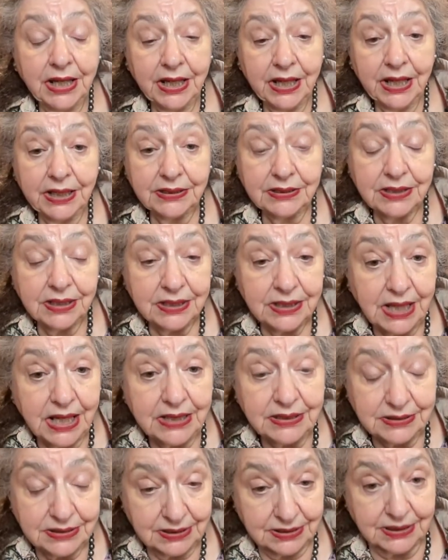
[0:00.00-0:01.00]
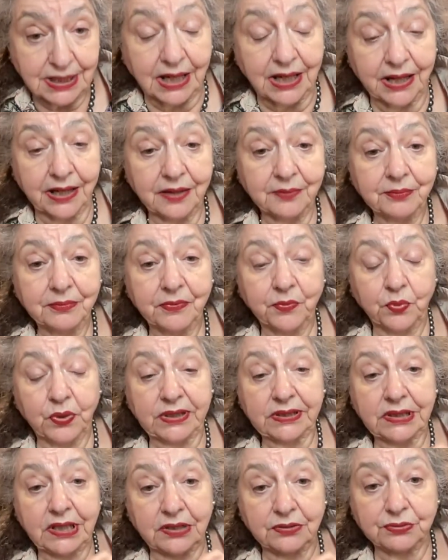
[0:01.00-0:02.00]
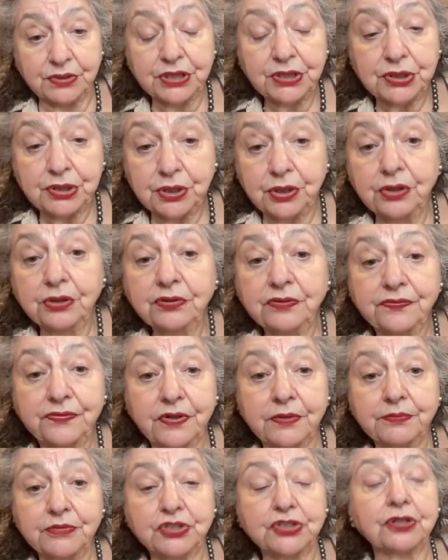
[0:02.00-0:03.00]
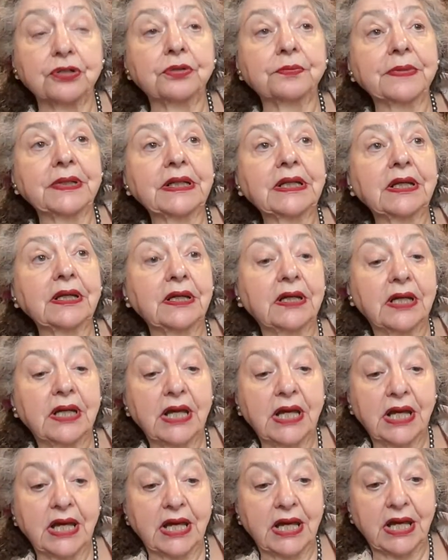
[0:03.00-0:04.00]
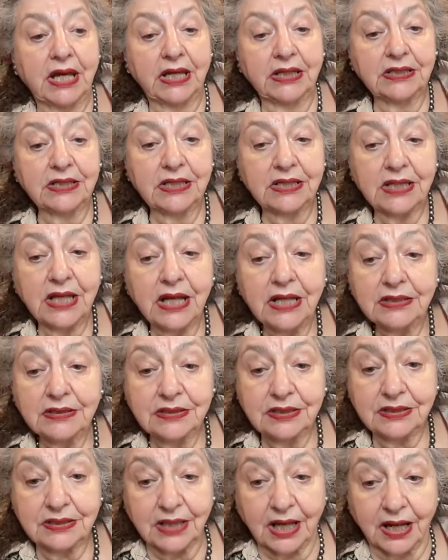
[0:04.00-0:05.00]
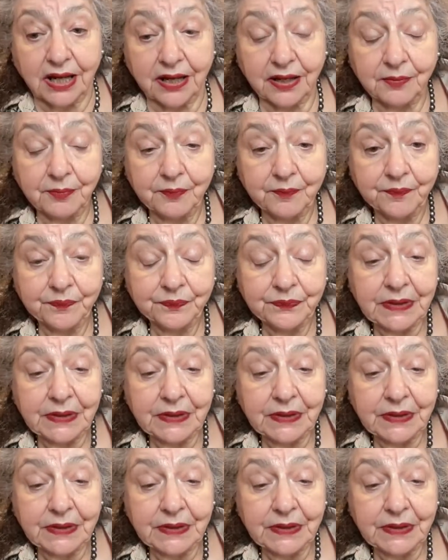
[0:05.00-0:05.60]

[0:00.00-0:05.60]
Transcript: At that time, when they returned from Germany, at that time,